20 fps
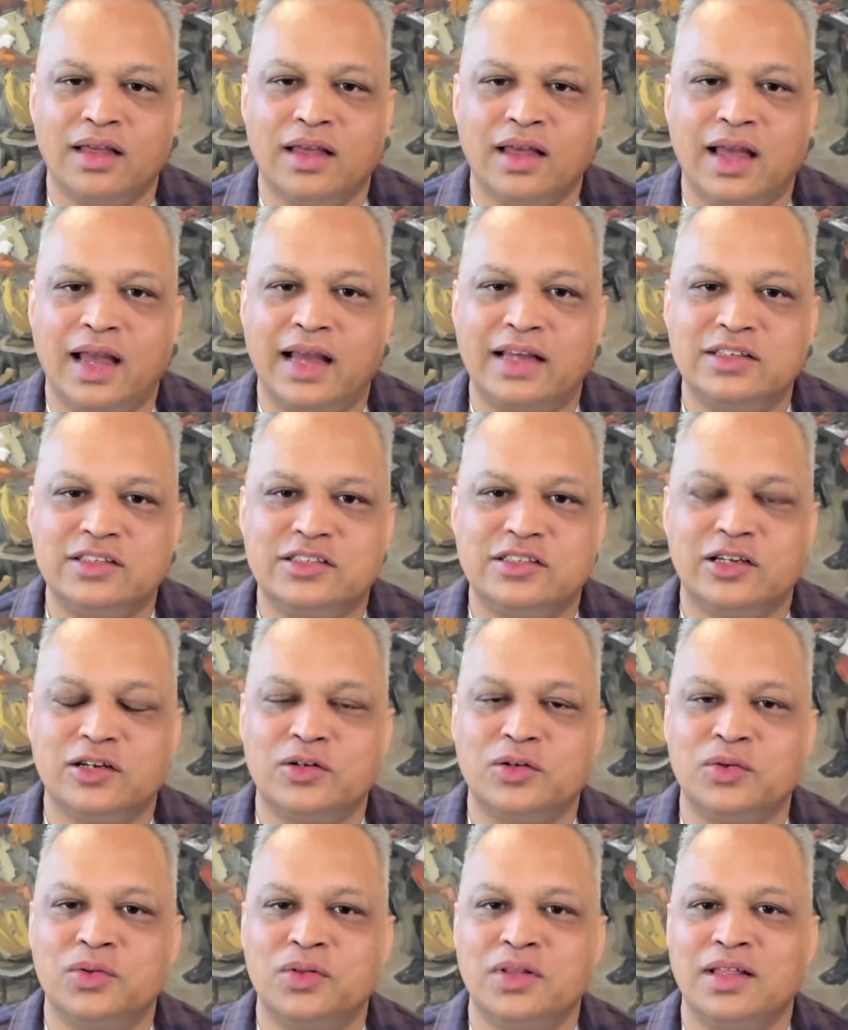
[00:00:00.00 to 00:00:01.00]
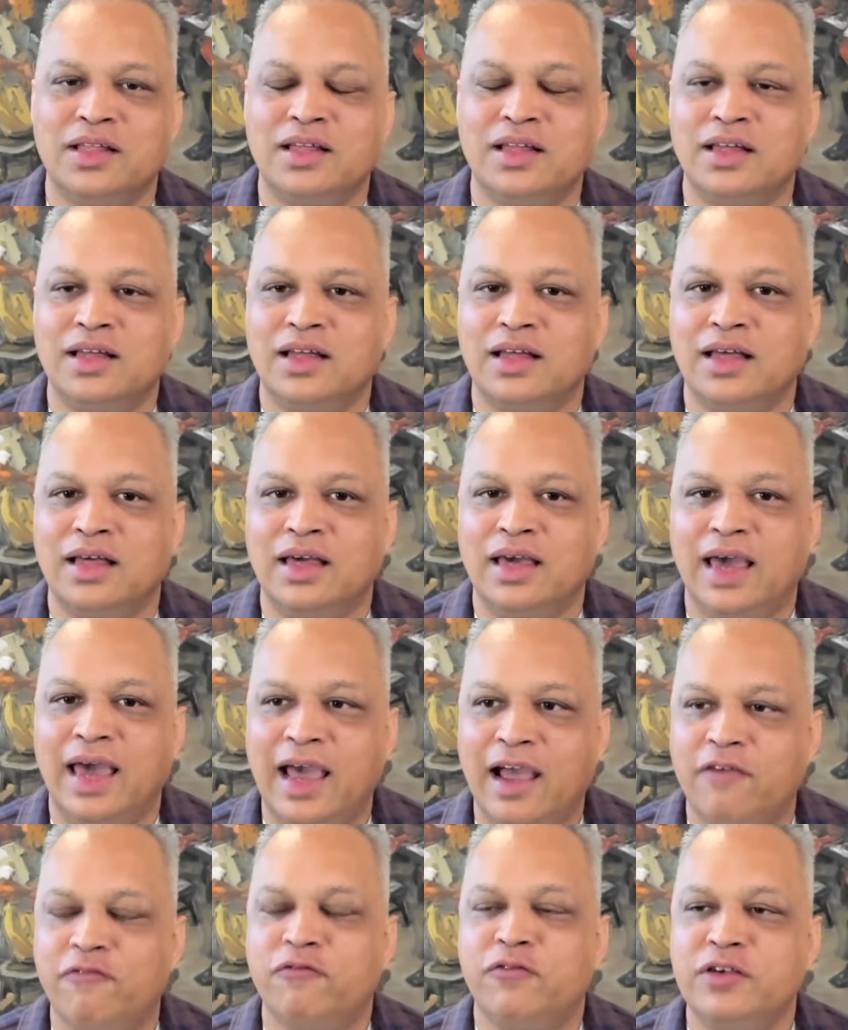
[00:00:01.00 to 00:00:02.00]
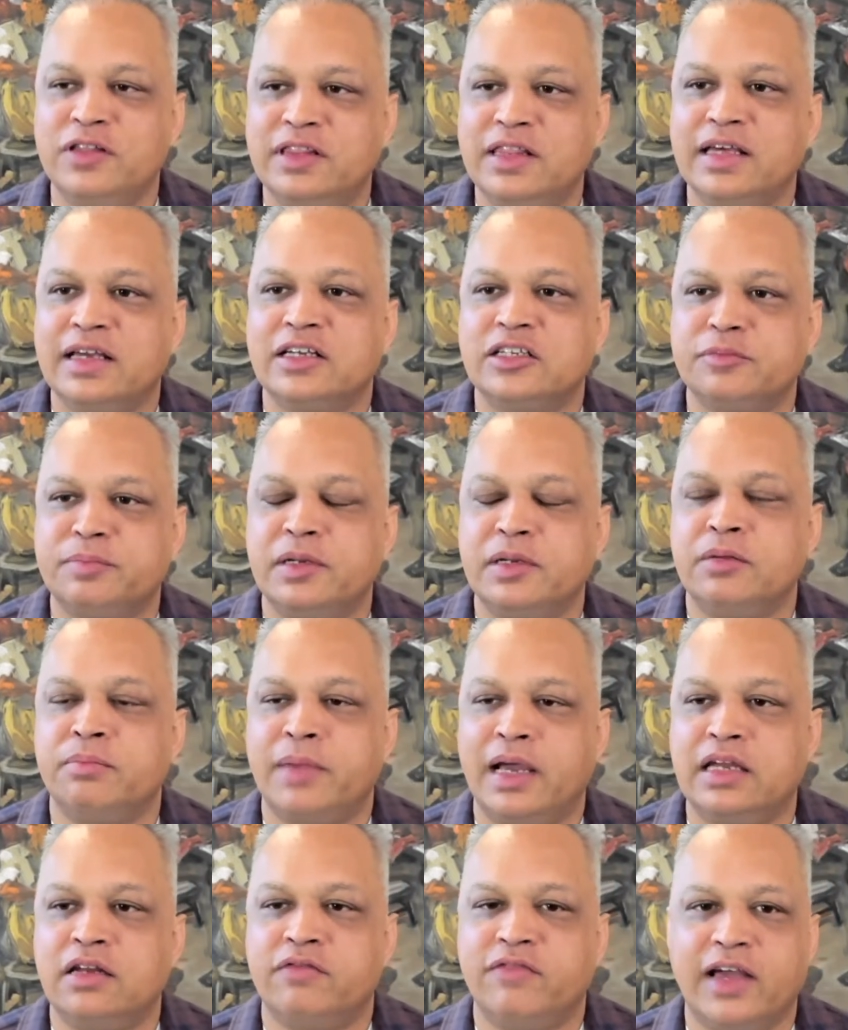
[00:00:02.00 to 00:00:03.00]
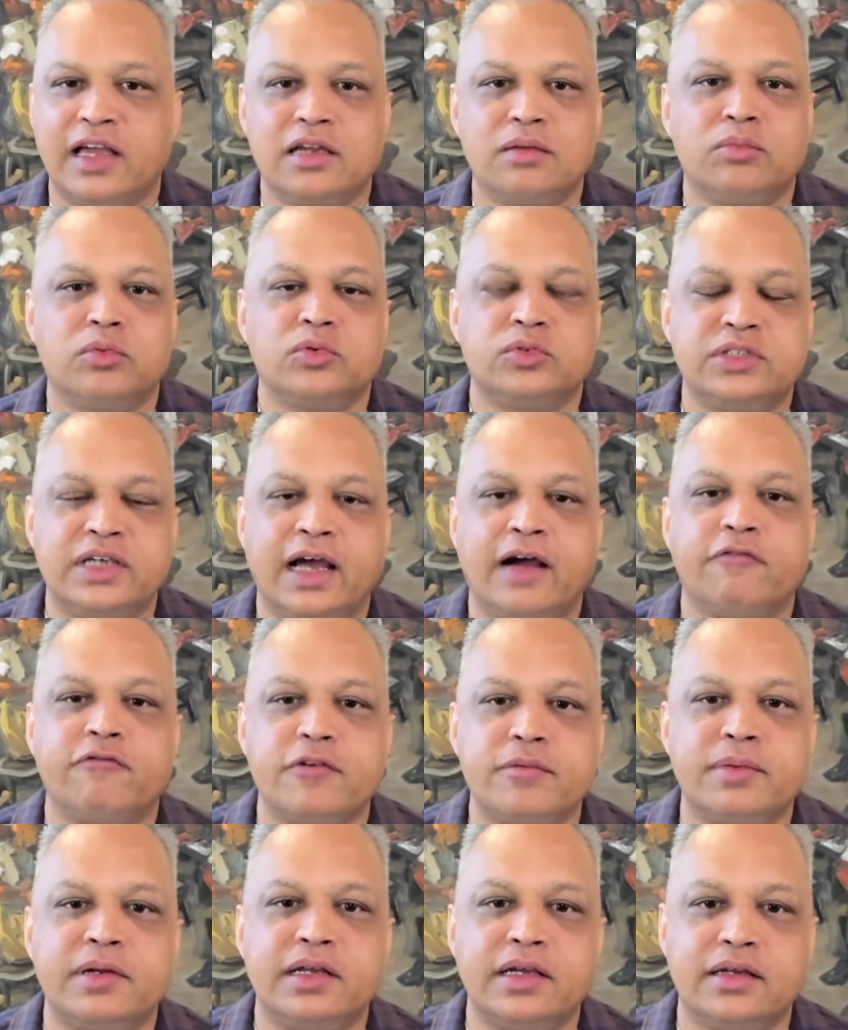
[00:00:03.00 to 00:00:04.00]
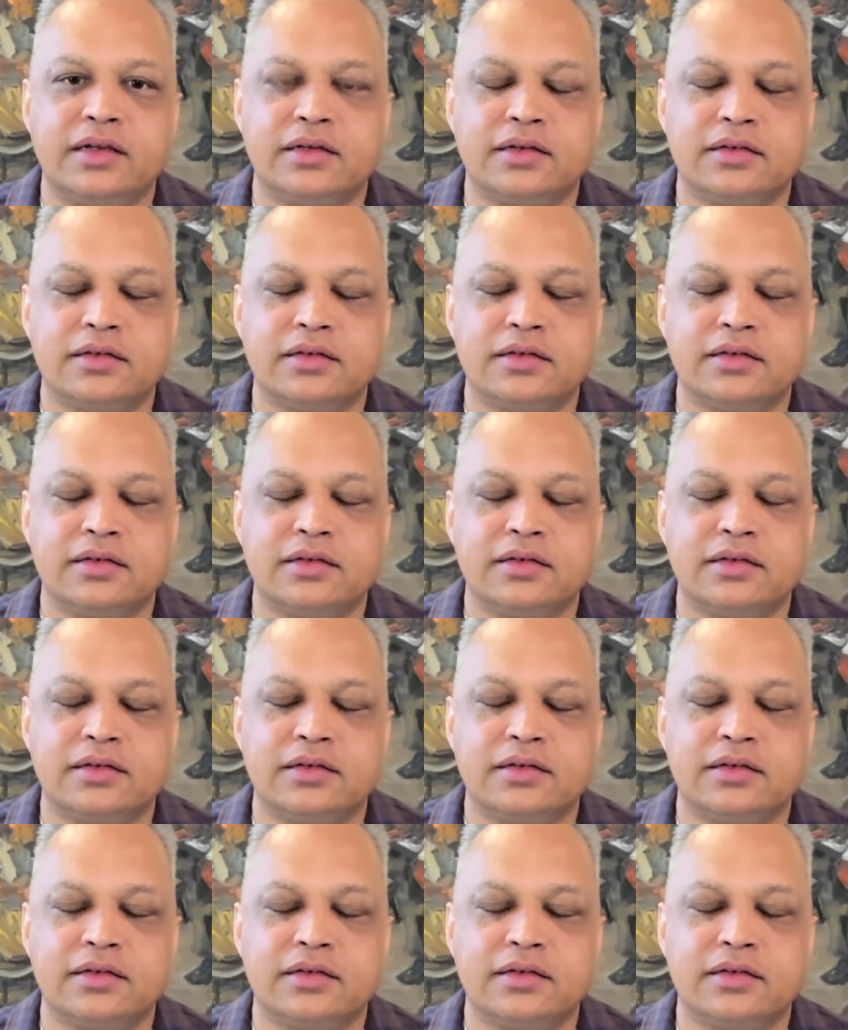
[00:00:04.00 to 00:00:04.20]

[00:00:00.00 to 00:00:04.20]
And so everything has been made available to everybody.